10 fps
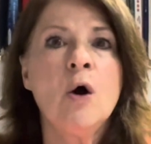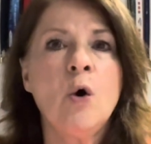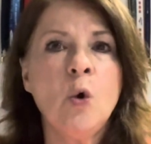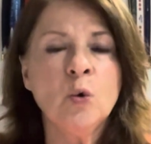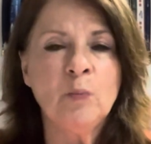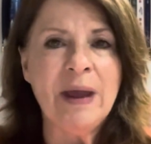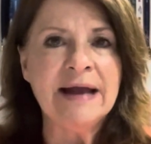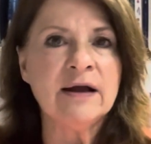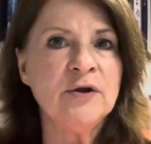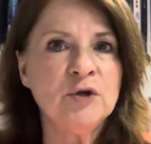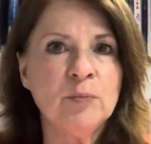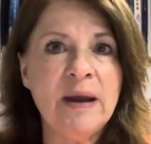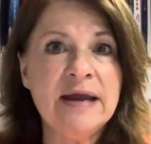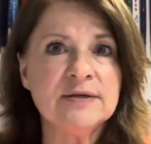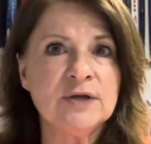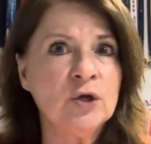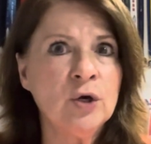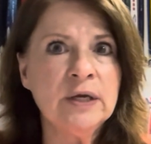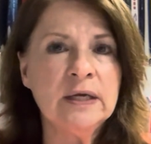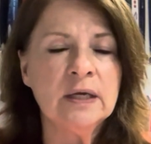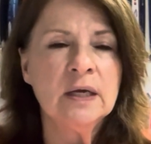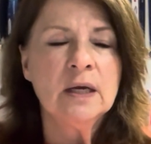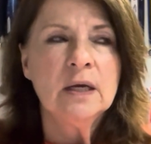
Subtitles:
Hold back on your pace, a good